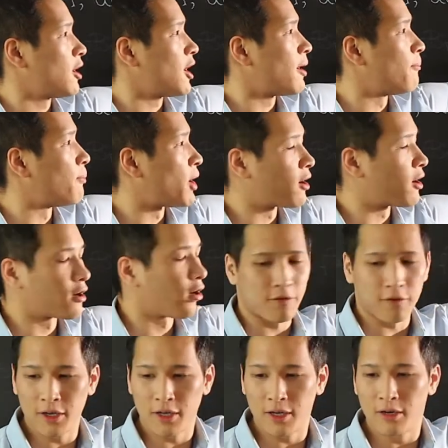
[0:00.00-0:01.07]
a bar of
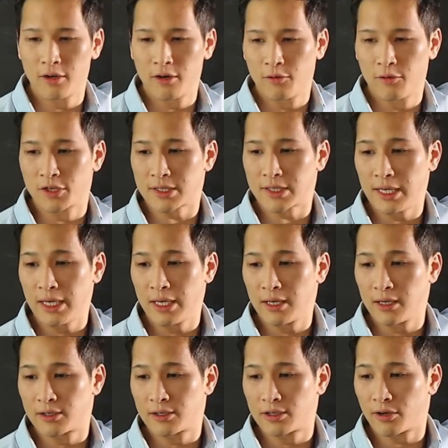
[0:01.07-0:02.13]
heat, which is
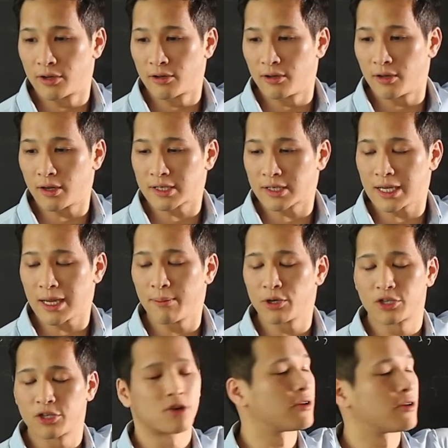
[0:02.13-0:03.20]
heated to a, a
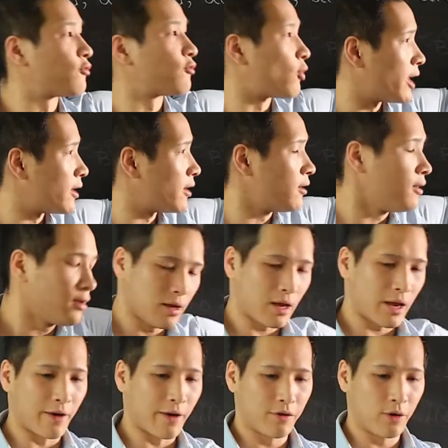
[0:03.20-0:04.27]
temperature of 1
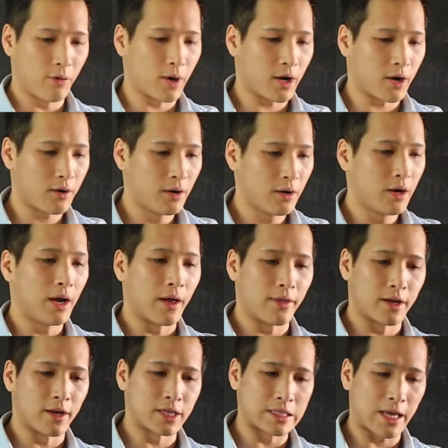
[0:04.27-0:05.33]
everywhere, and
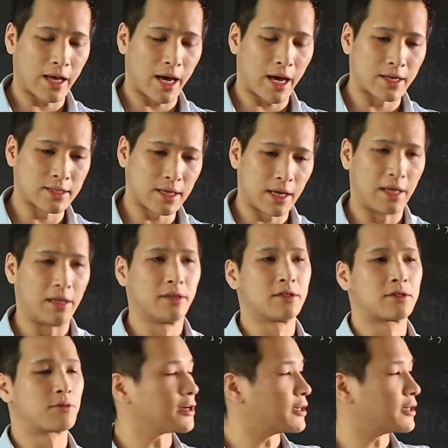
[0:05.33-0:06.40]
then at its ends,
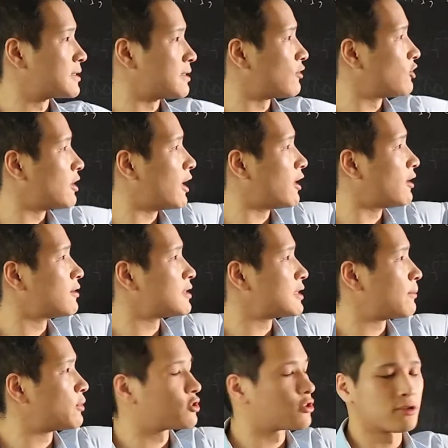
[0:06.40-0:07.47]
we're going to set the end
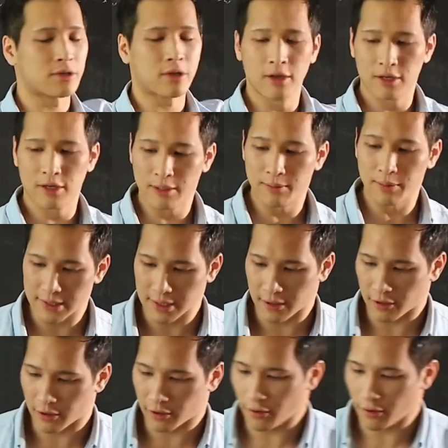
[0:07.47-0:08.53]
temperatures to be 0.